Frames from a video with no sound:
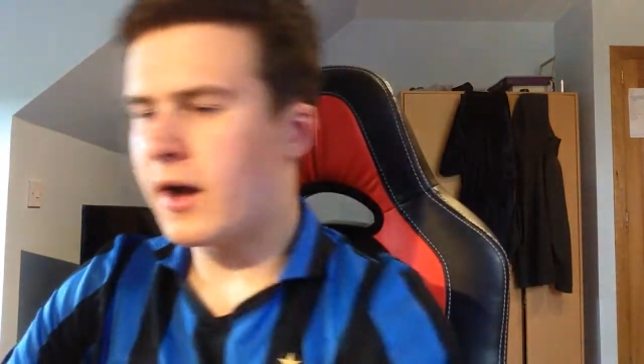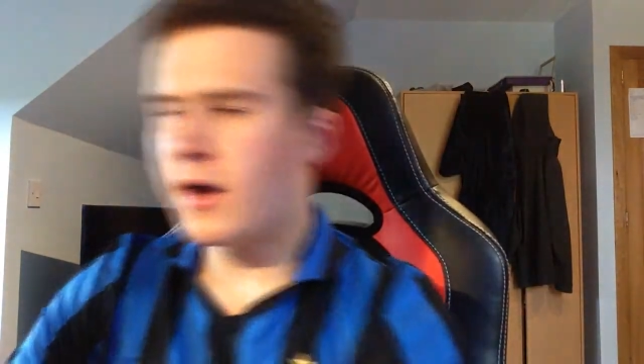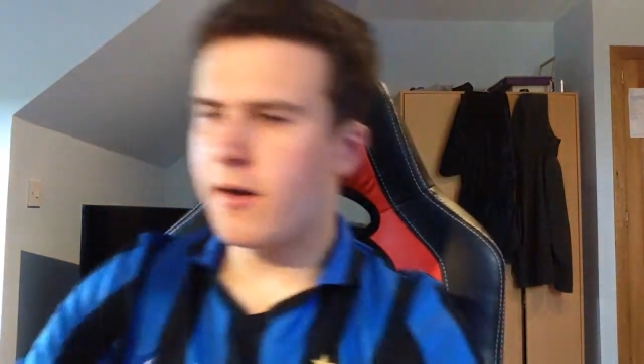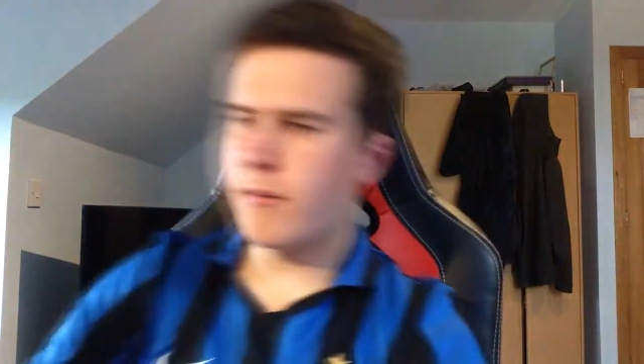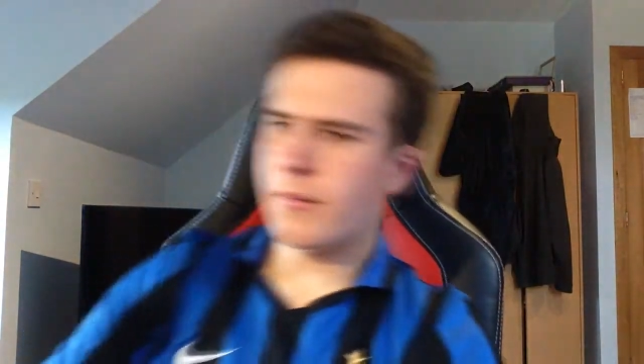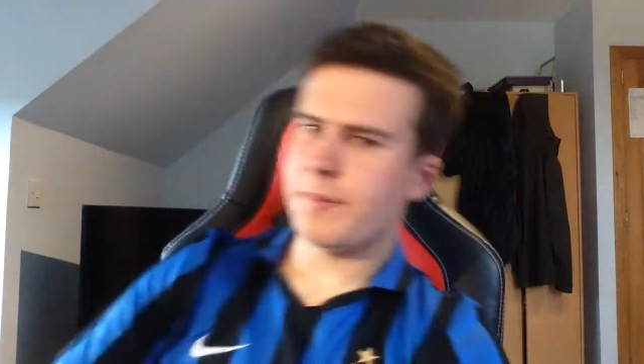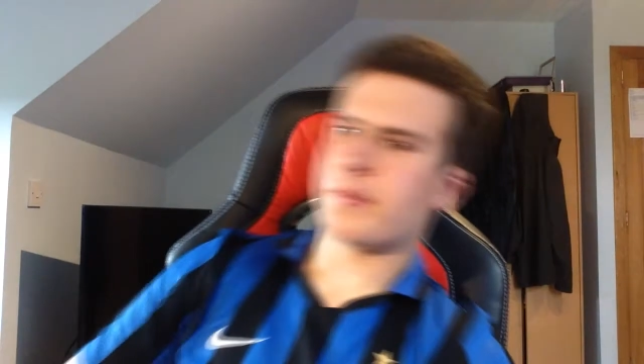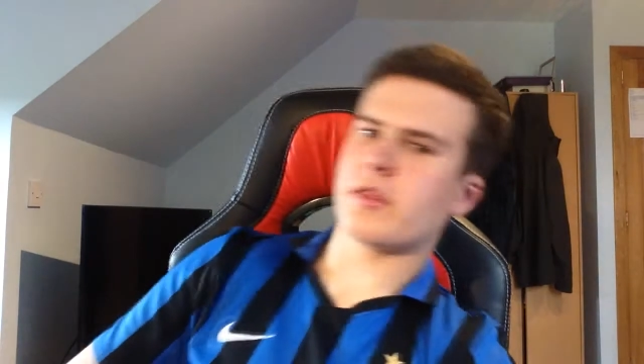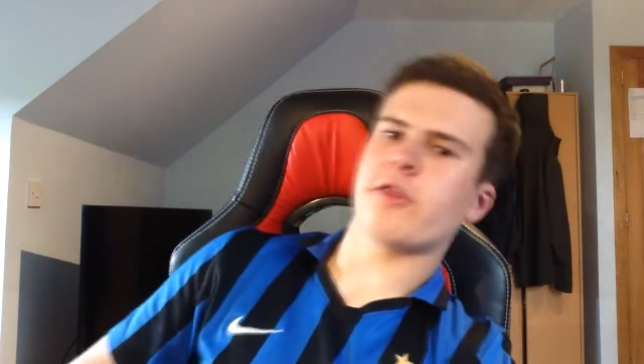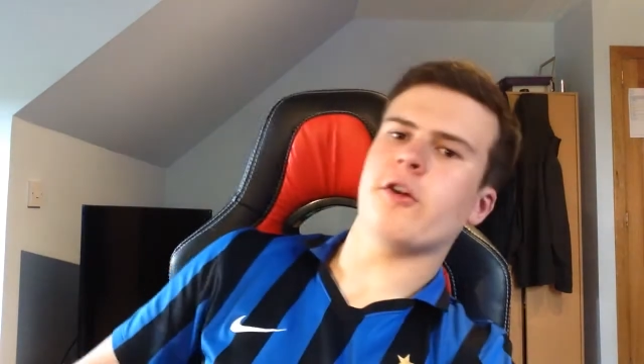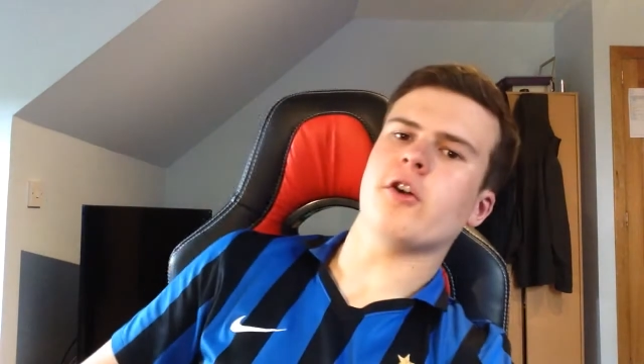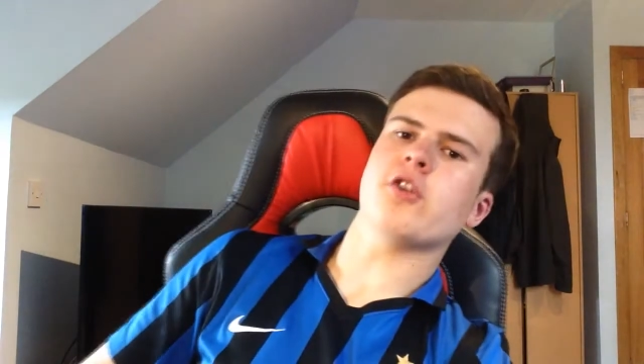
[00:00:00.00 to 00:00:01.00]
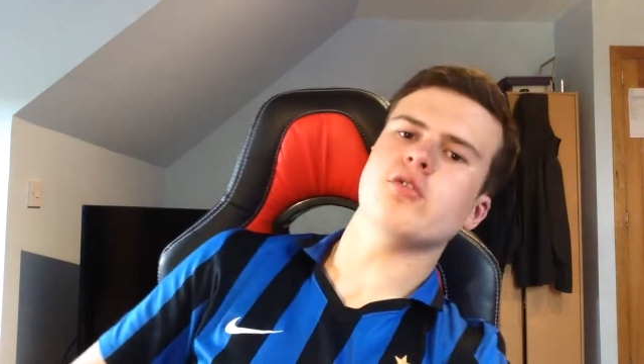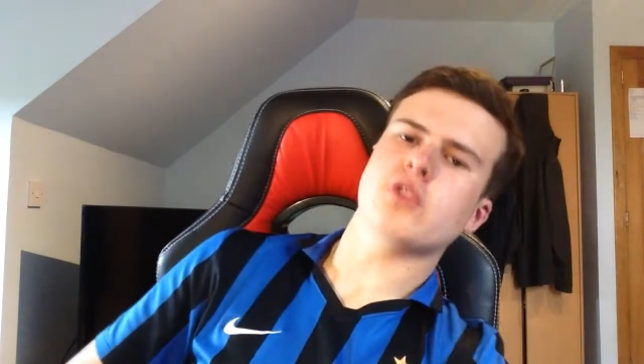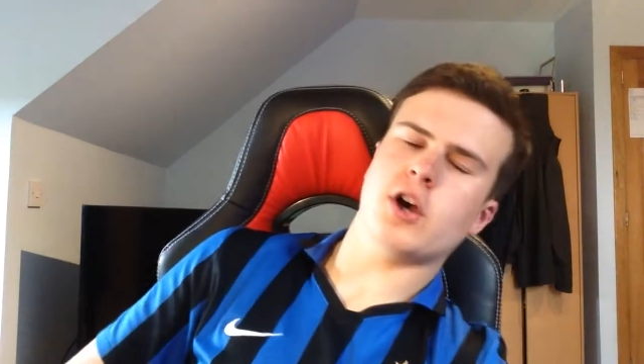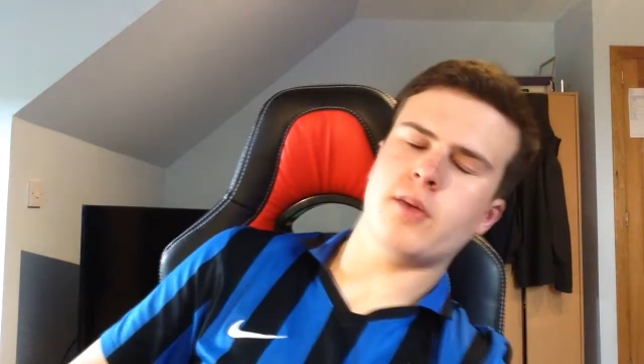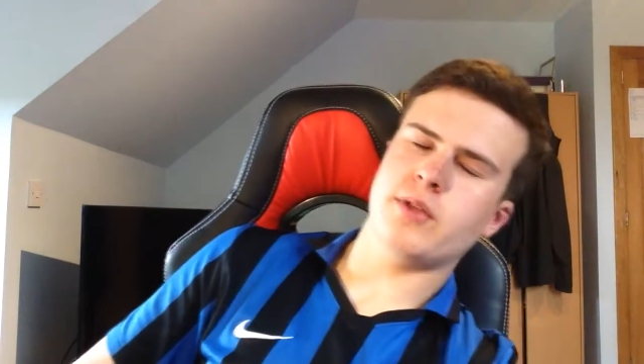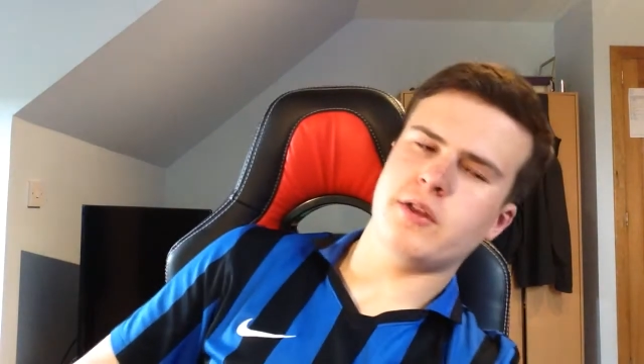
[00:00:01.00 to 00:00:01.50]
thank you
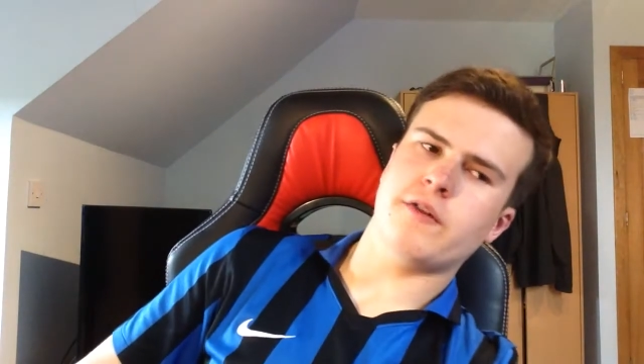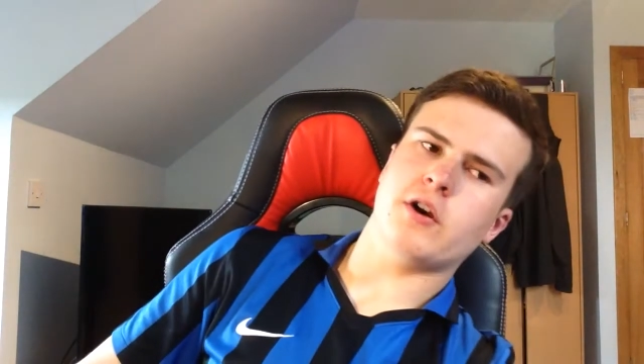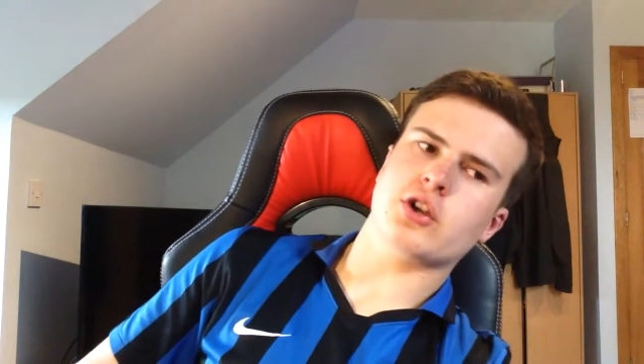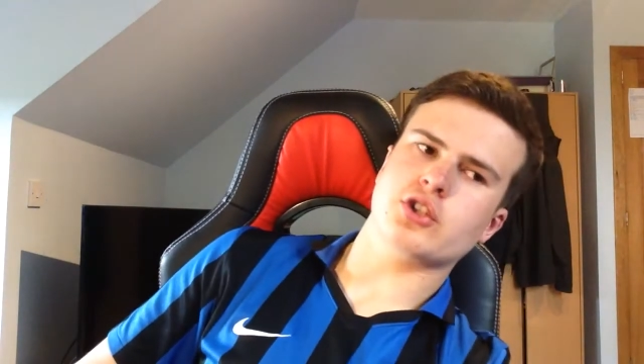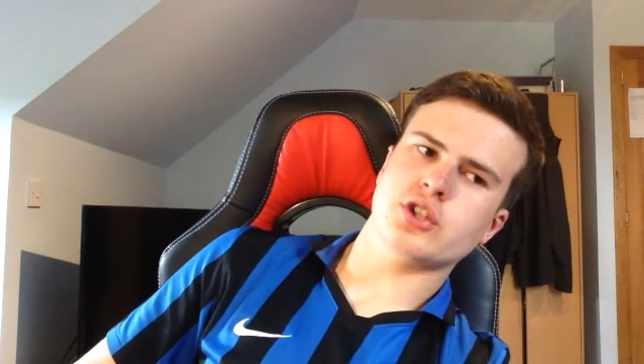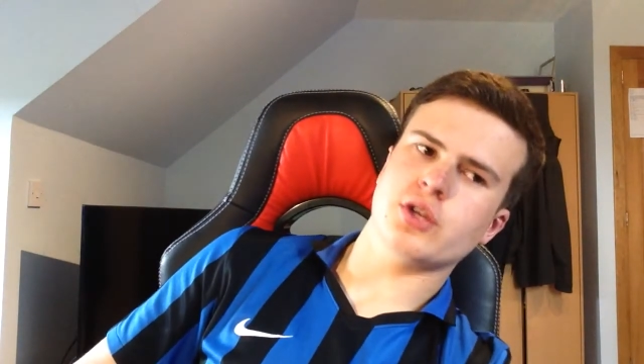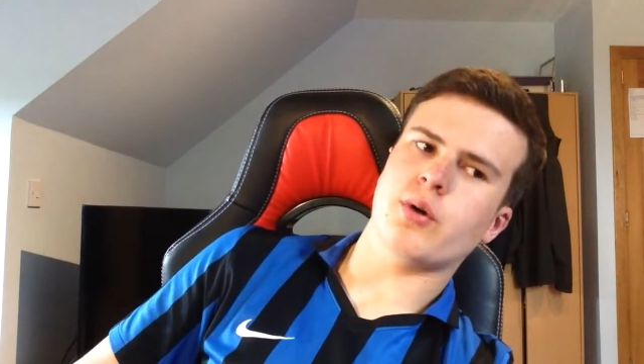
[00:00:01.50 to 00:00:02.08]
to Abdi for actually